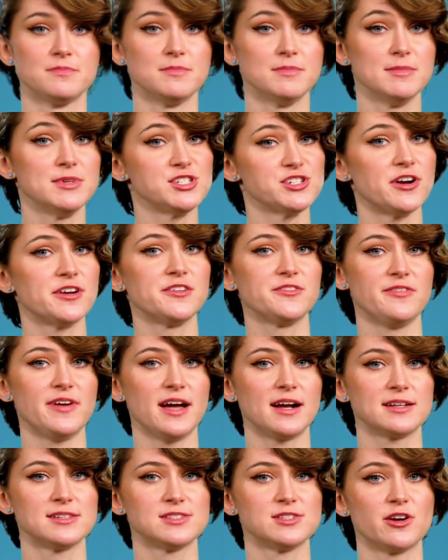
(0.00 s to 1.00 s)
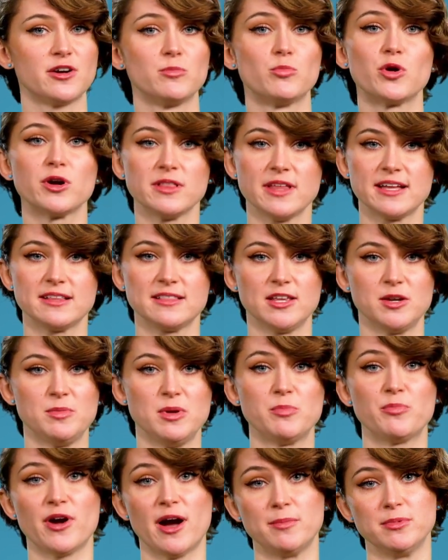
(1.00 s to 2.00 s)
Image artifacts are more likely to
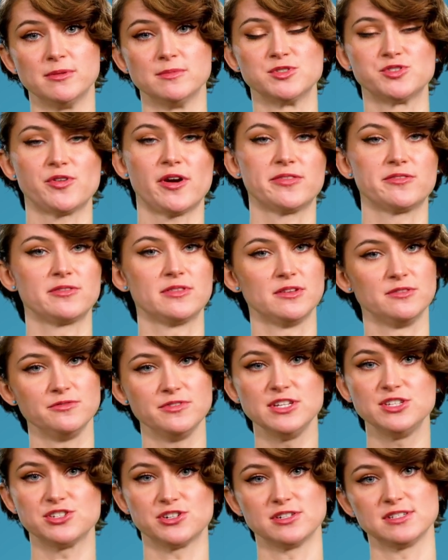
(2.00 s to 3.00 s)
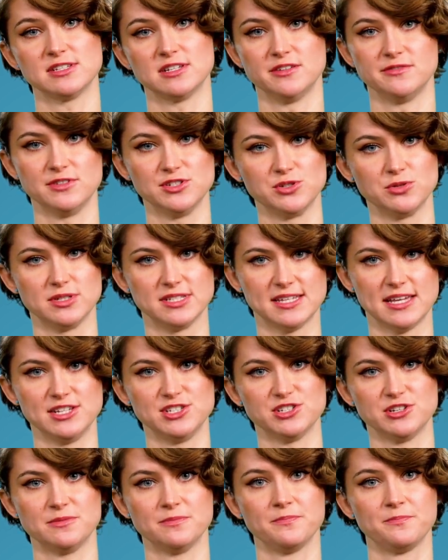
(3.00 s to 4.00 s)
be problems rather than features in a
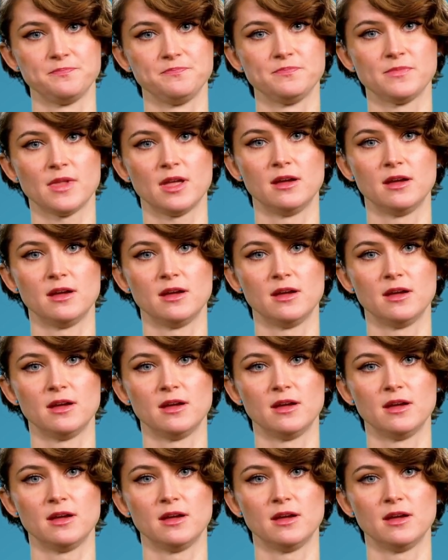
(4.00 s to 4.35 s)
visualization.